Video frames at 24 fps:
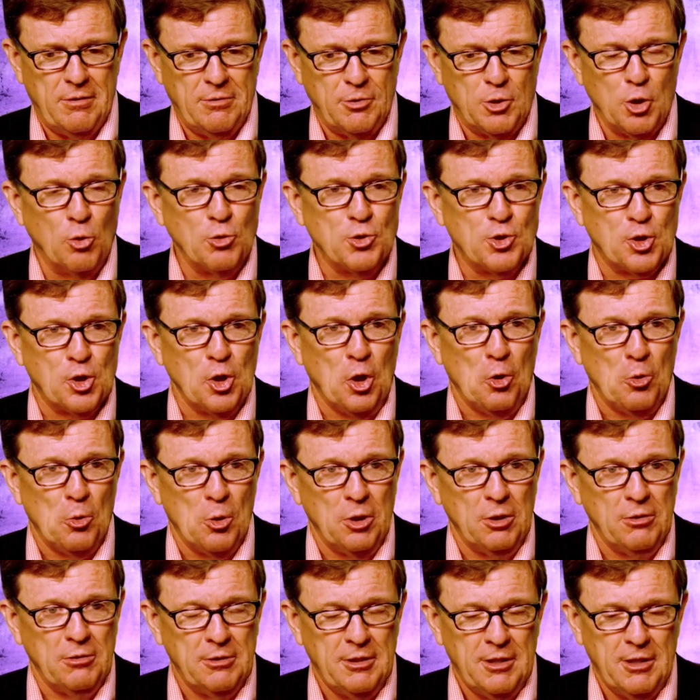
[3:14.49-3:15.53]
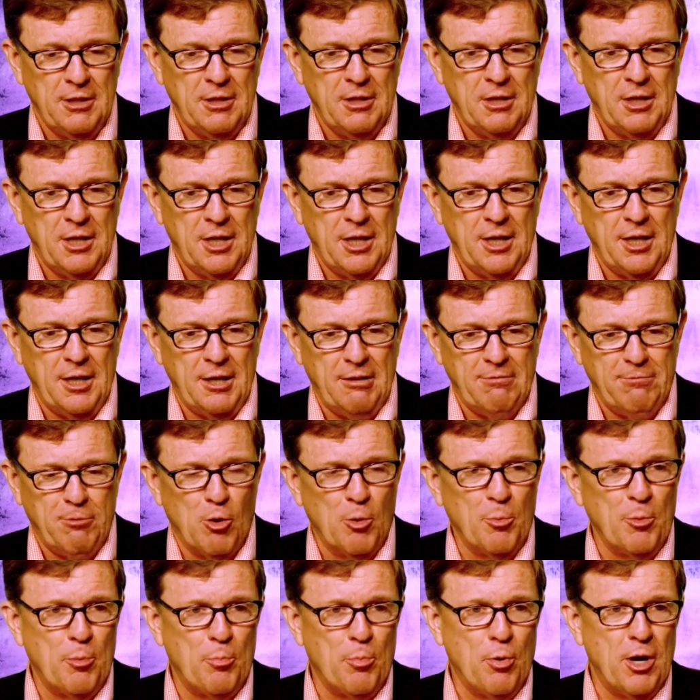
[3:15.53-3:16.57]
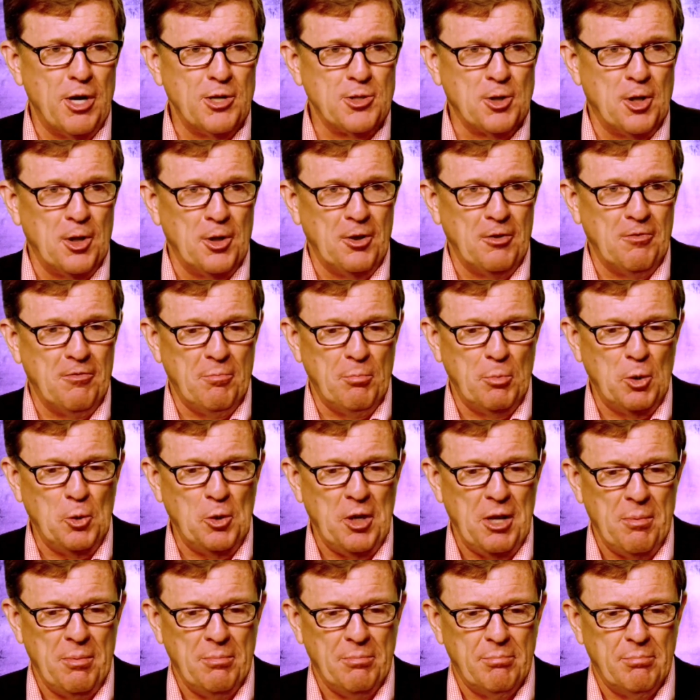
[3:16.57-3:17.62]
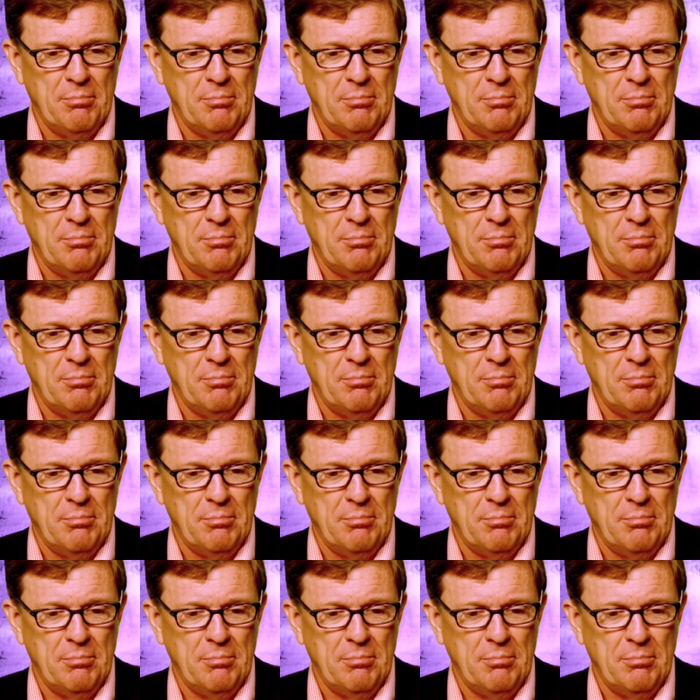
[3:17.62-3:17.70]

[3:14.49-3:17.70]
Joe Stoll, former president of Moody